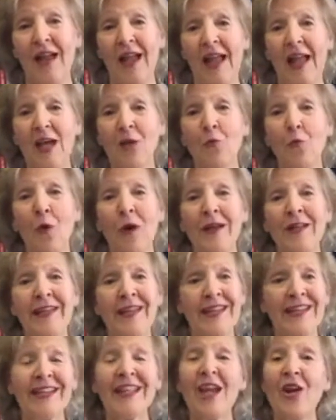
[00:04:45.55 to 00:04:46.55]
And what
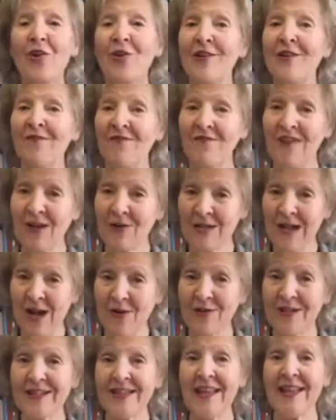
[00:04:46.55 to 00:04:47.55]
he and Carrie have found
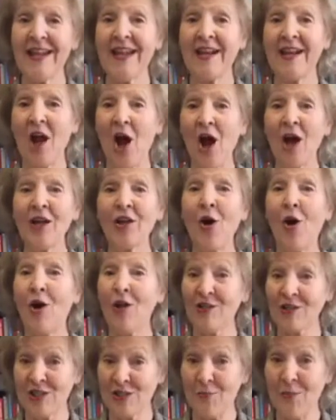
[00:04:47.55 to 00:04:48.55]
out is that on On
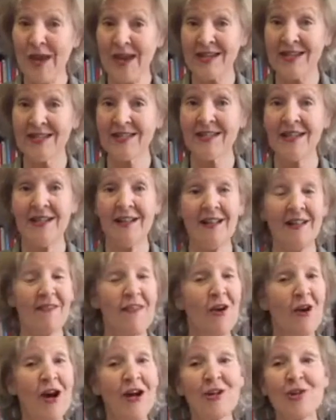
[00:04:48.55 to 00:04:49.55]
Altspace,
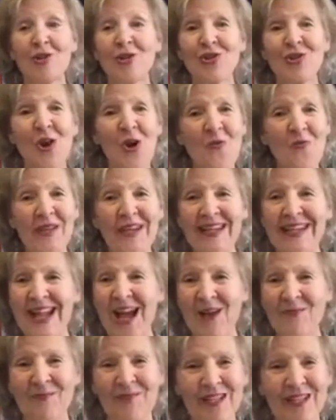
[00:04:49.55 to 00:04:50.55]
there are so many
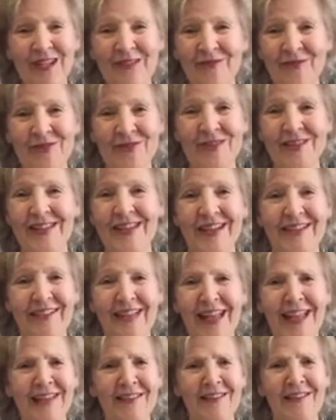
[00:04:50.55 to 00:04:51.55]
non believers
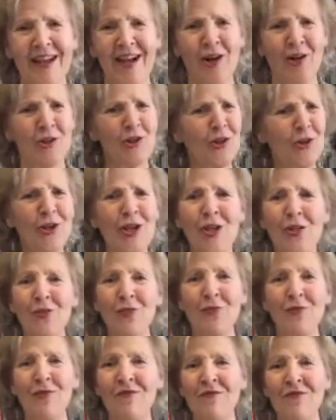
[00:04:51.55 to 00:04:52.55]
that are looking
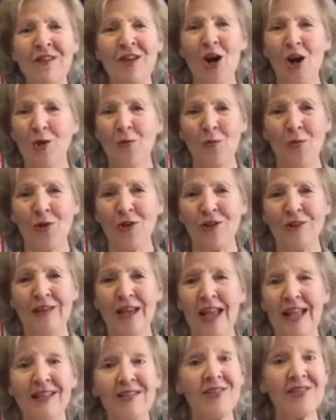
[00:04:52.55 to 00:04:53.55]
through the VR world
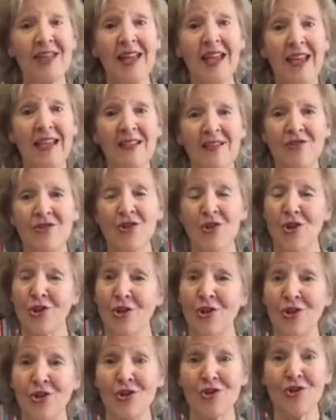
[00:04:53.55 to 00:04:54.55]
and saying,
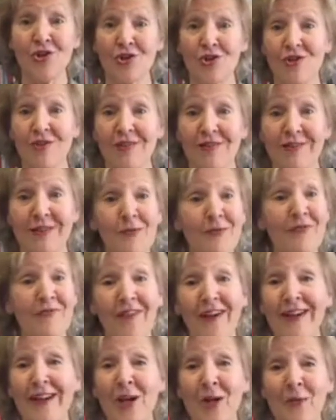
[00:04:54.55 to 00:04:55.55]
Church, let me
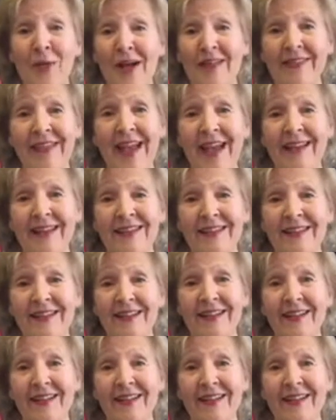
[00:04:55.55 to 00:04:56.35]
find out about that.